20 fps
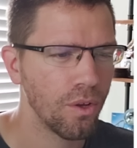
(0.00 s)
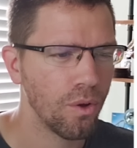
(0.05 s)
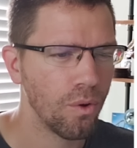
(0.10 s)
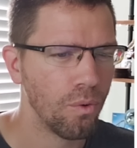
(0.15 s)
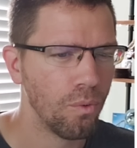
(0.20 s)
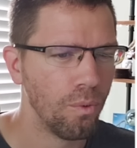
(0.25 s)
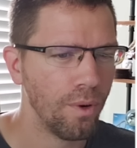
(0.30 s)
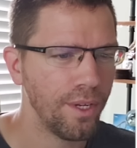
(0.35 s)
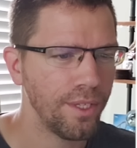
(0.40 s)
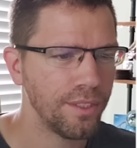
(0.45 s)

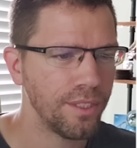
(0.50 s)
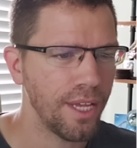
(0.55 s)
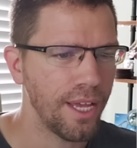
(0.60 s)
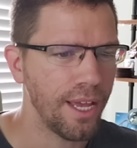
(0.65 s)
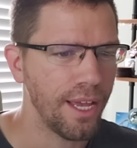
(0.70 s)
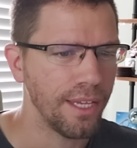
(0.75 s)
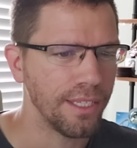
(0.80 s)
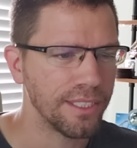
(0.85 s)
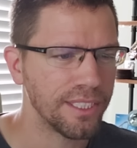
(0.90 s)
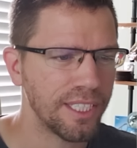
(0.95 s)
What is
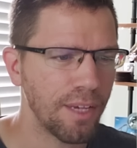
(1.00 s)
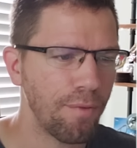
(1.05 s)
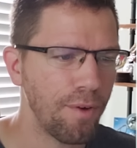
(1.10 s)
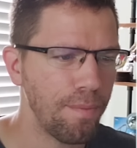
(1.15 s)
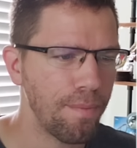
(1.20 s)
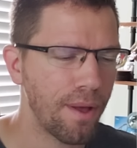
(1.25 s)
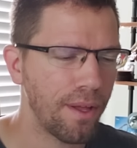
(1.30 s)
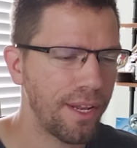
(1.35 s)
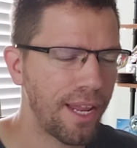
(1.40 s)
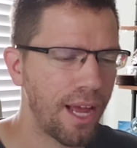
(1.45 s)
a 70
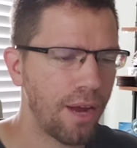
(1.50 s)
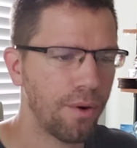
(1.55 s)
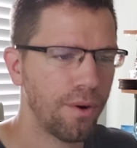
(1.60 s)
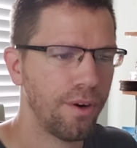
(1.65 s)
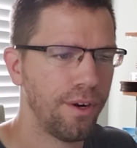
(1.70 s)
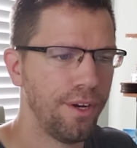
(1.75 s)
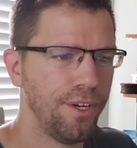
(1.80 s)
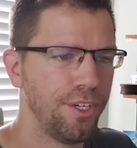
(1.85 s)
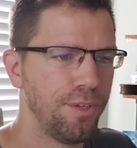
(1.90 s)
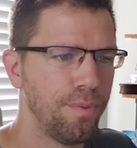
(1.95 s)
mile an
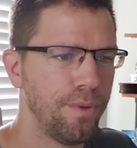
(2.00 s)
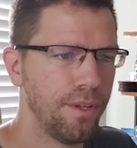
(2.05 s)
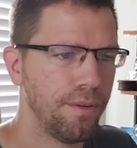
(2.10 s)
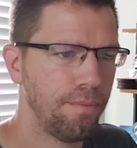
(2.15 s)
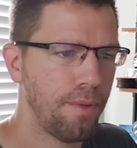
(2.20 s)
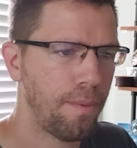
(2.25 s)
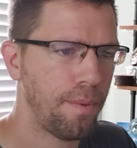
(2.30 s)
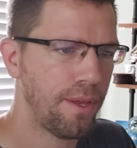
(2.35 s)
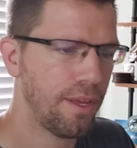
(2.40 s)
hour Intamin? Maybe